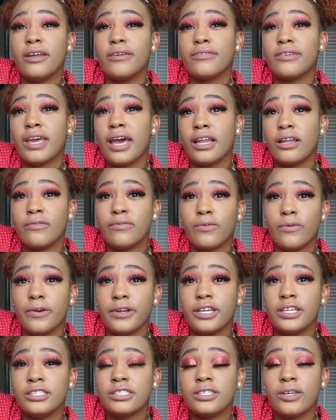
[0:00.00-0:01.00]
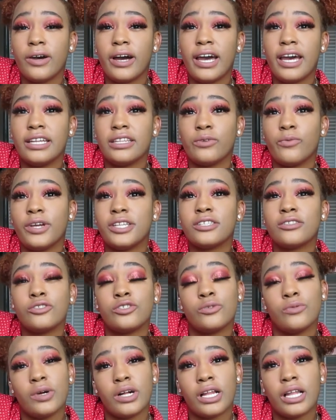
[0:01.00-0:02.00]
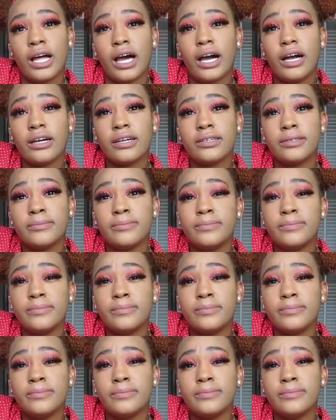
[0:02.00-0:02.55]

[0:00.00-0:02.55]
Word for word: of California. So I had to wait till two o'clock.